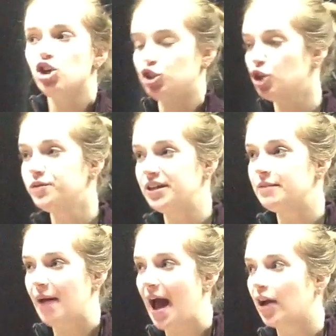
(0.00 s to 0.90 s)
you didn't
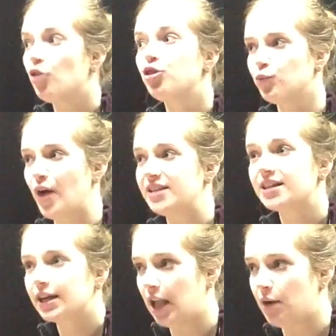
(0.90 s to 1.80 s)
pack the right
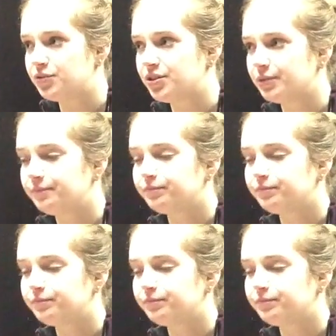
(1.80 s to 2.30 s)
gloves.